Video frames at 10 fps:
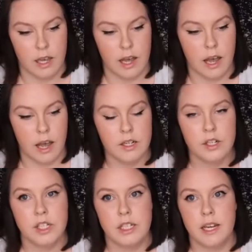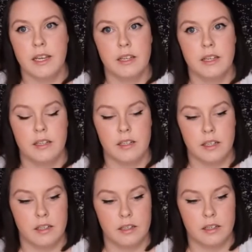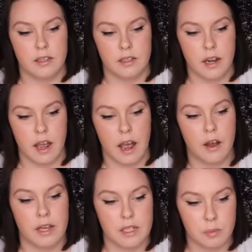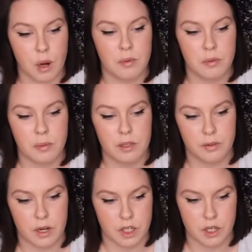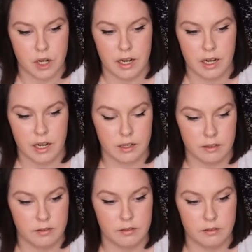Yeah, I understand that having to deal with how that's probably frustrating.